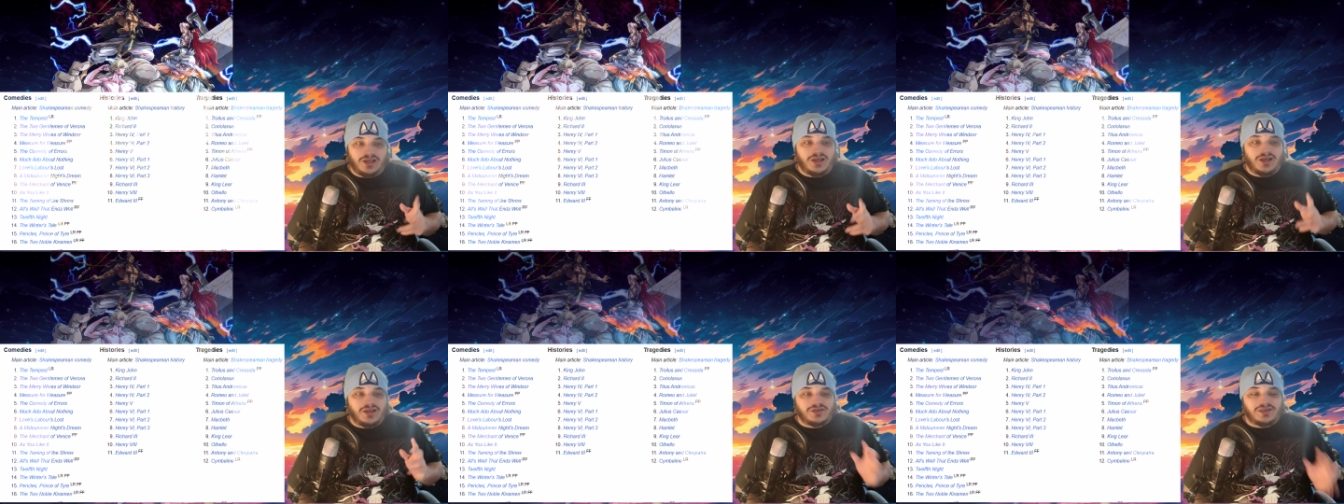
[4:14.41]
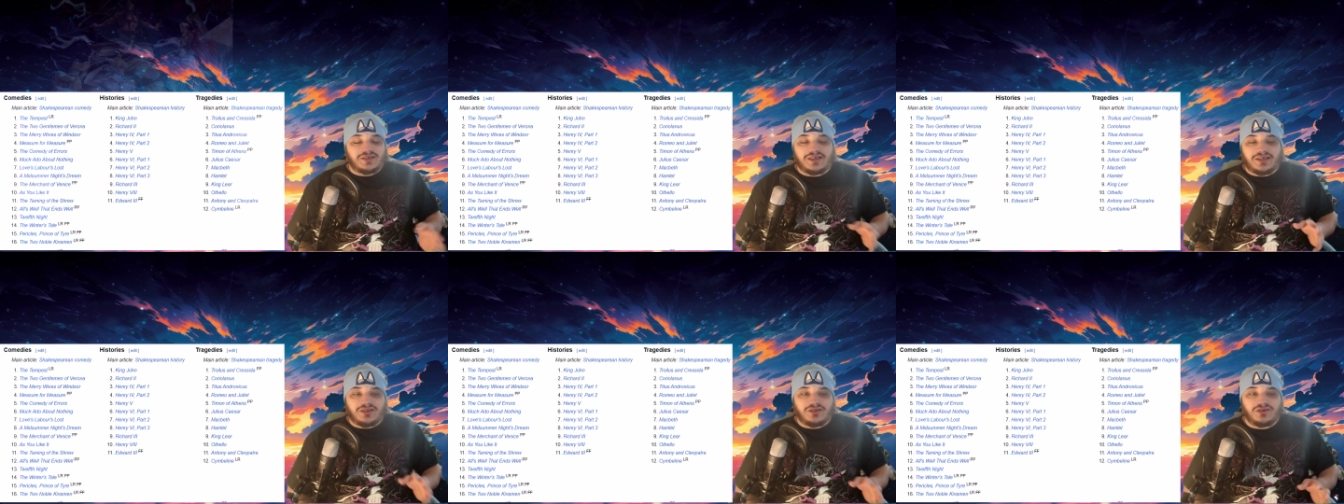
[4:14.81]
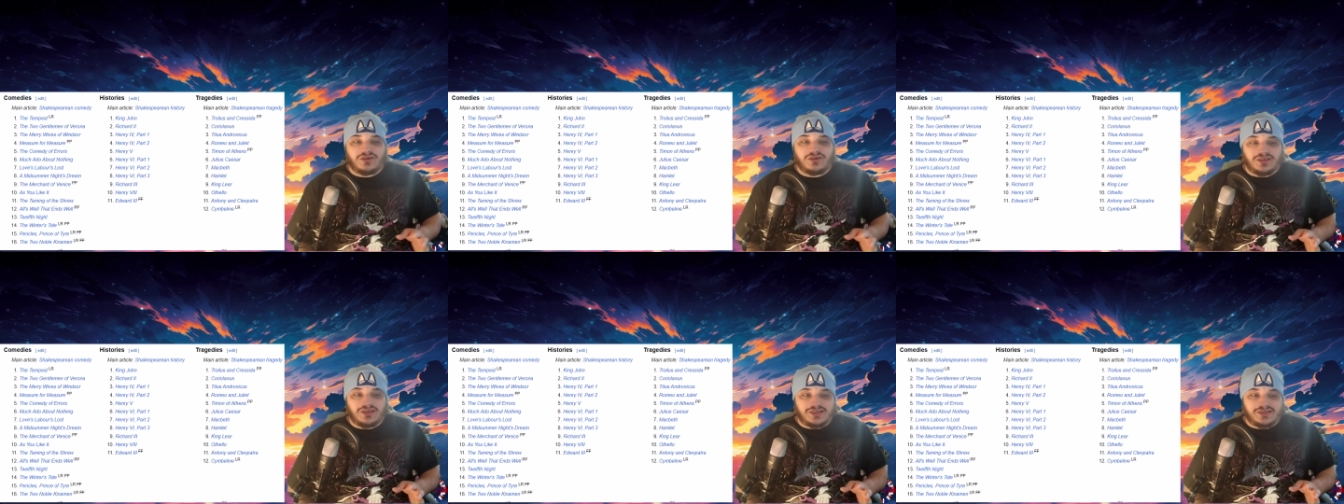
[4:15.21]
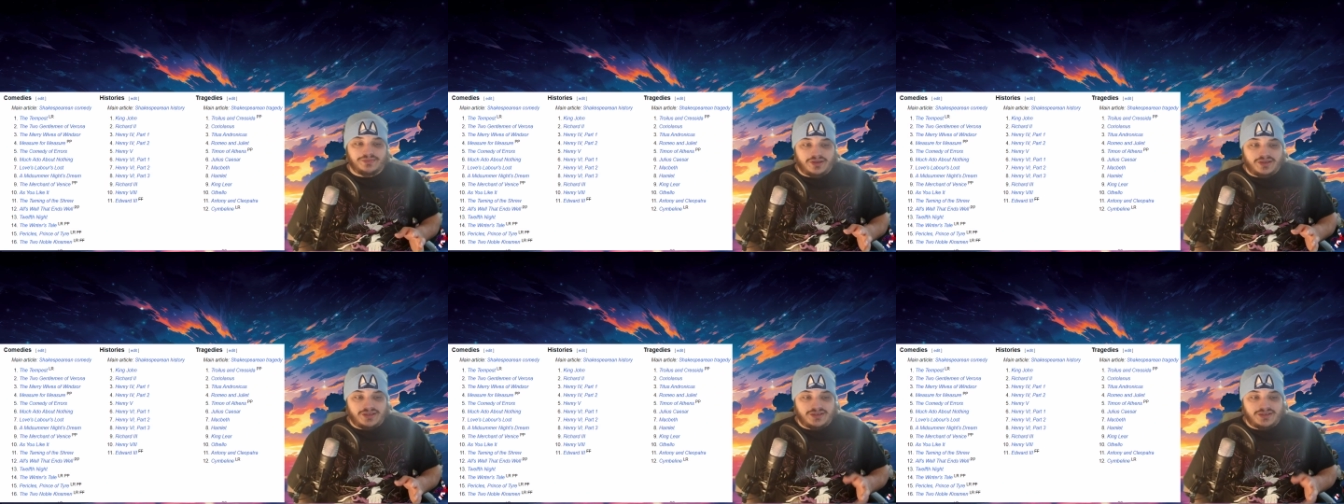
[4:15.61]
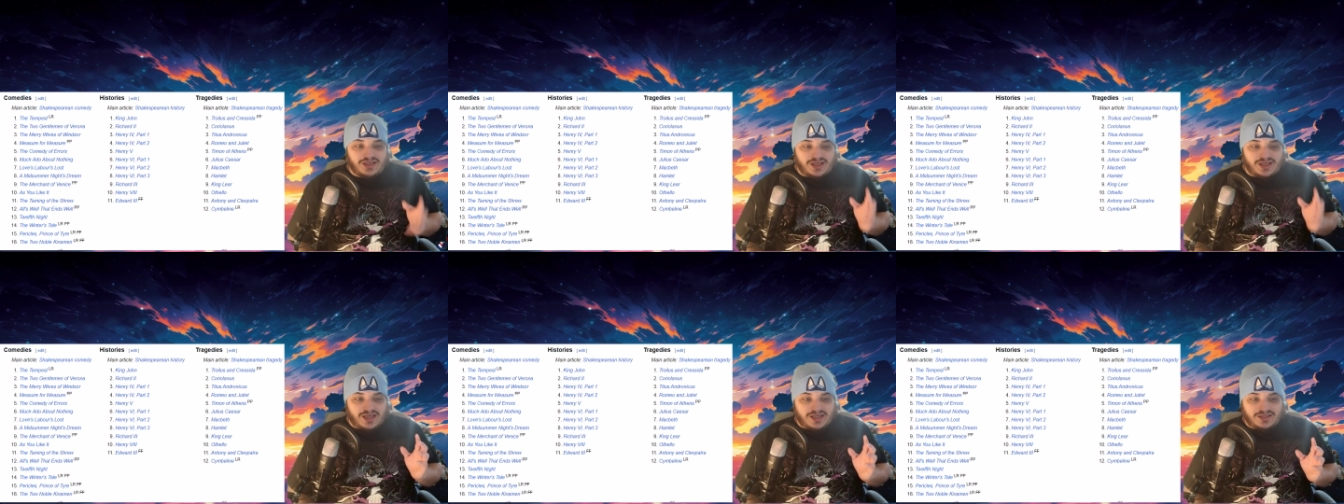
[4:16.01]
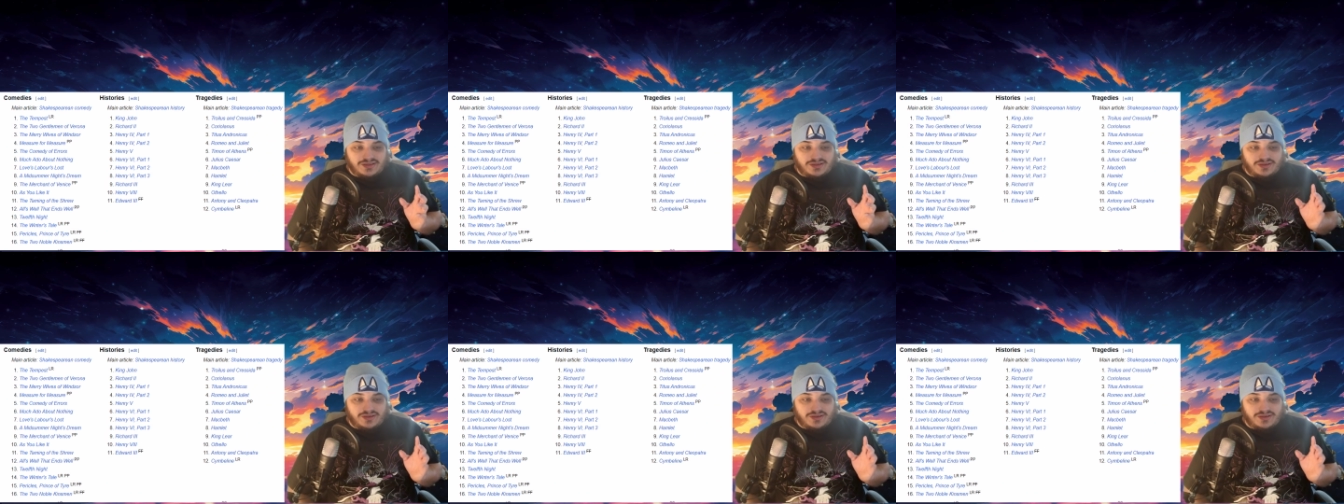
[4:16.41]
So let's take a look at list of plays and